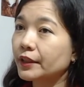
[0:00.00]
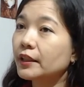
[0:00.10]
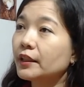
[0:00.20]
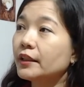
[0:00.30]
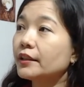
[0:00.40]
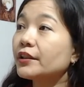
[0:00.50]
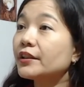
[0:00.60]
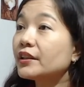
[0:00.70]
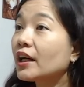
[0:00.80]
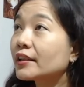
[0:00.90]
Mm-hmm. There
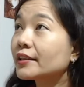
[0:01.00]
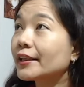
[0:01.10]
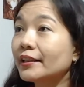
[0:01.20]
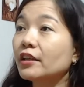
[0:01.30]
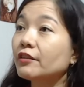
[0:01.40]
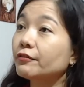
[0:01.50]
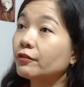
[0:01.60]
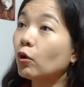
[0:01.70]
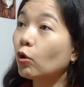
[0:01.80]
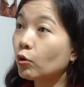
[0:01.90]
are not enough
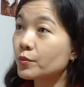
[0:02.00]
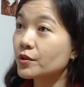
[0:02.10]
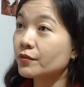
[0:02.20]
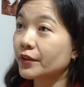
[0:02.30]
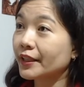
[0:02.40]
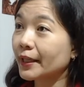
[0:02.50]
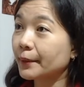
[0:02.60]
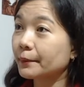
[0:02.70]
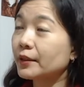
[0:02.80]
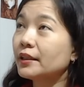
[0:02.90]
homes for
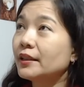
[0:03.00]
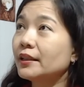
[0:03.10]
them. Mm-hmm.